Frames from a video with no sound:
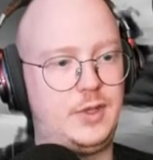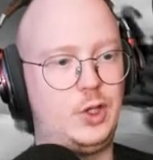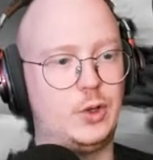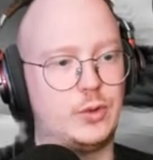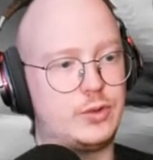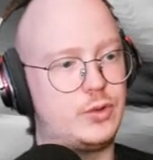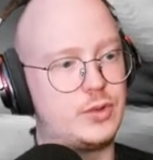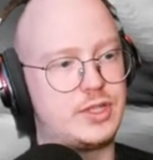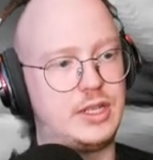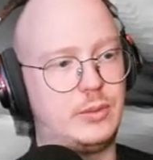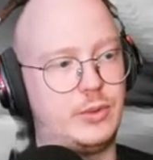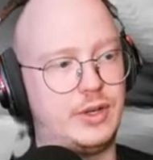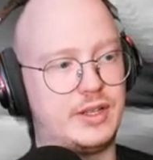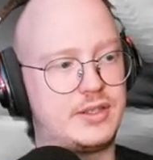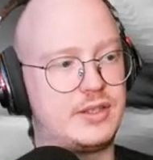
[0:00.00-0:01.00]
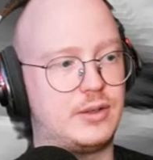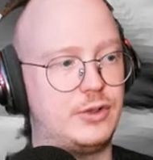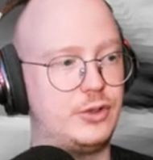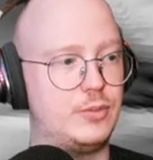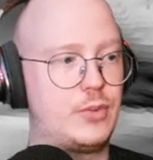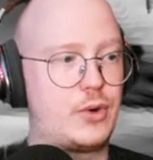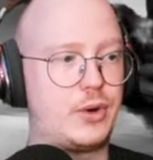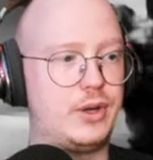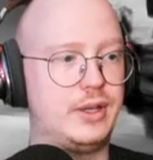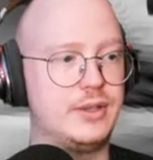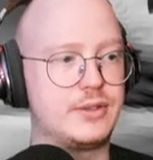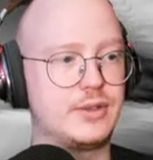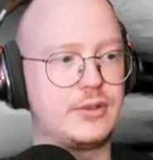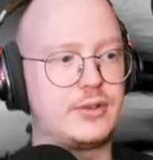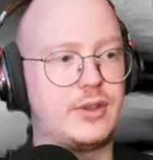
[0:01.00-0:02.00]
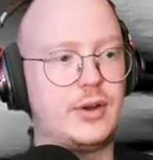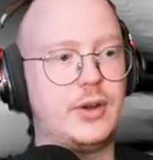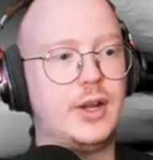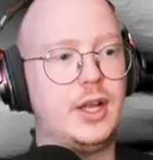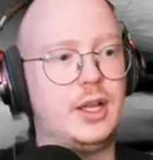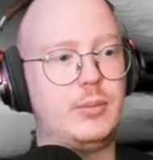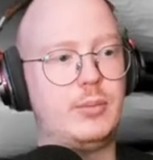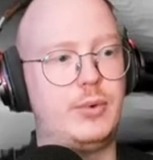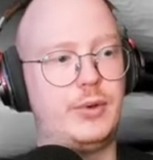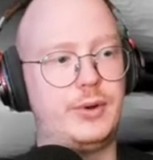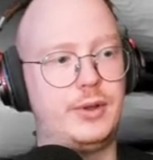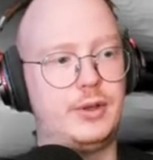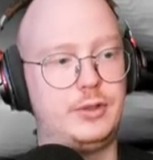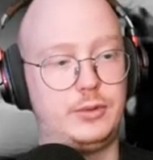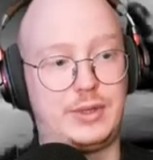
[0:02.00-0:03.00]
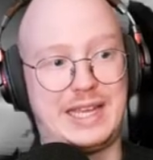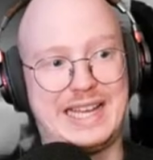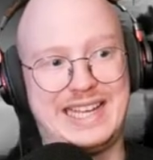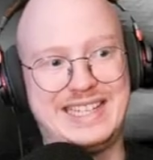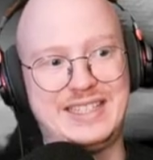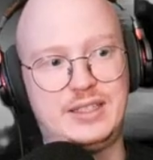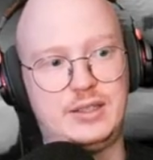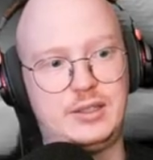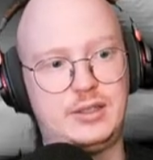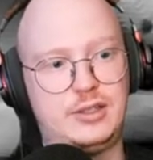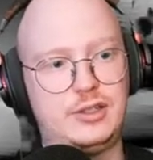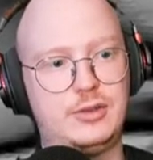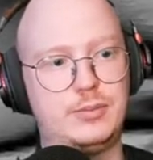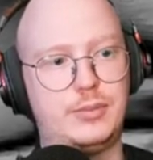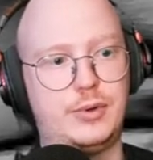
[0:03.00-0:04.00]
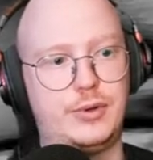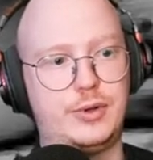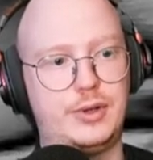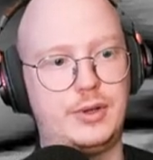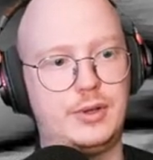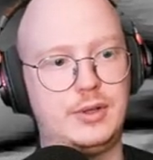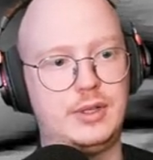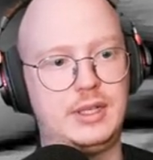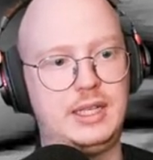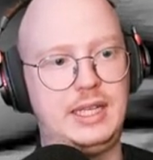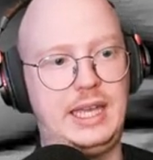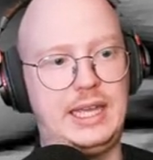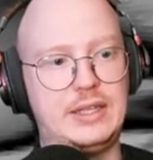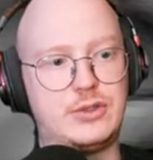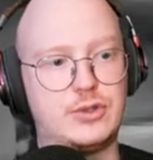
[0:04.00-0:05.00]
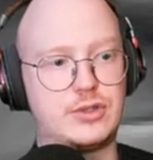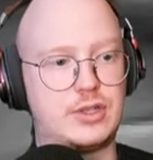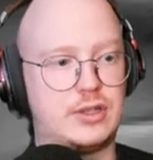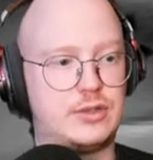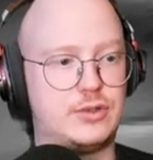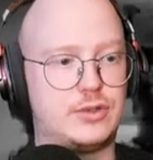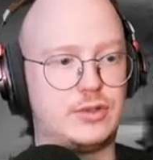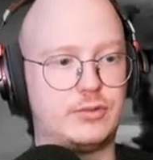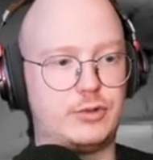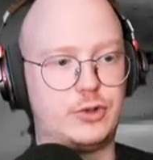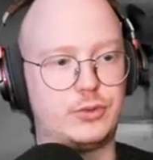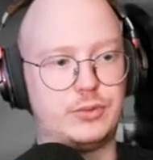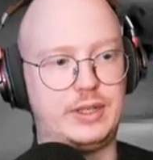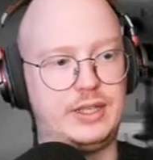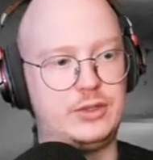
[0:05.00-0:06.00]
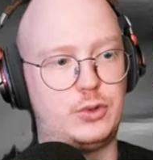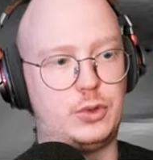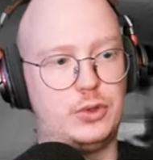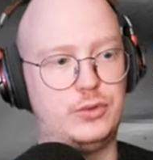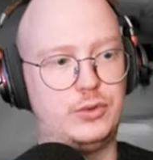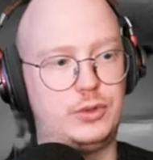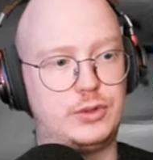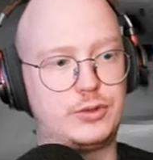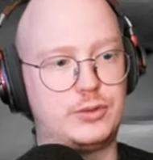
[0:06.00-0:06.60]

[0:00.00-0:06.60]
You know, you still wouldn't necessarily do modeling and such there, but uh, you can. But uh, it's just it's just a great overall